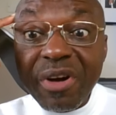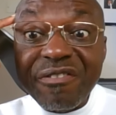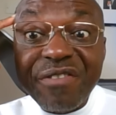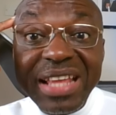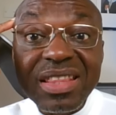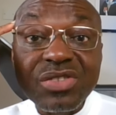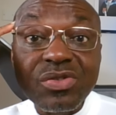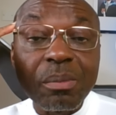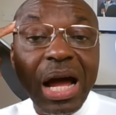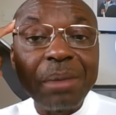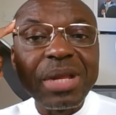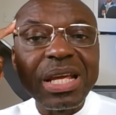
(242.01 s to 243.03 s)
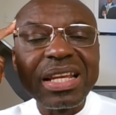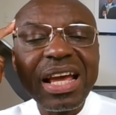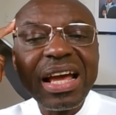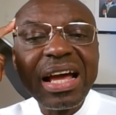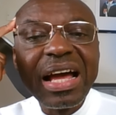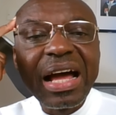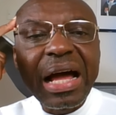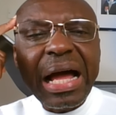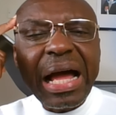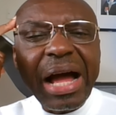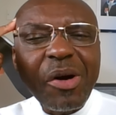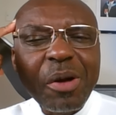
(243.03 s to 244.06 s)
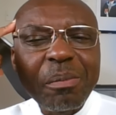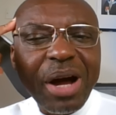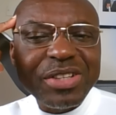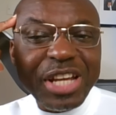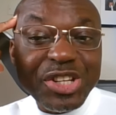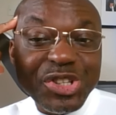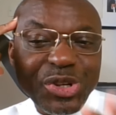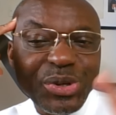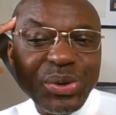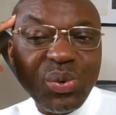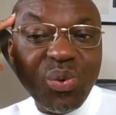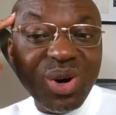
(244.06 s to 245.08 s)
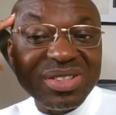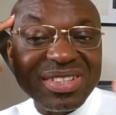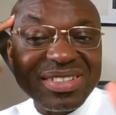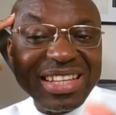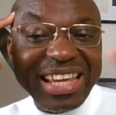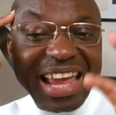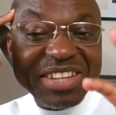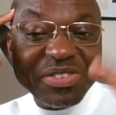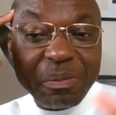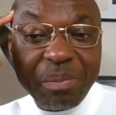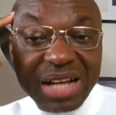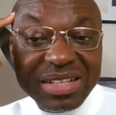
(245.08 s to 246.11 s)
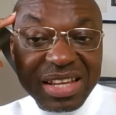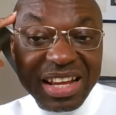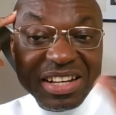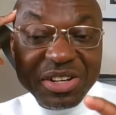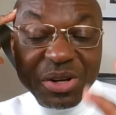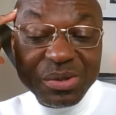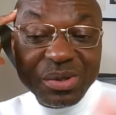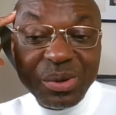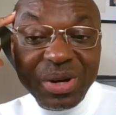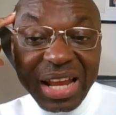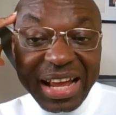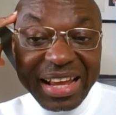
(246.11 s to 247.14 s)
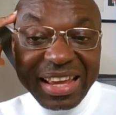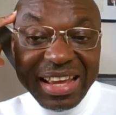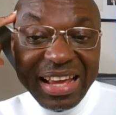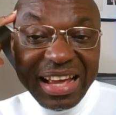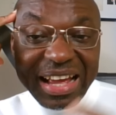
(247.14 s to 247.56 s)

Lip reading: to prevent this from happening, how about I show you what the x-ray pattern does look like?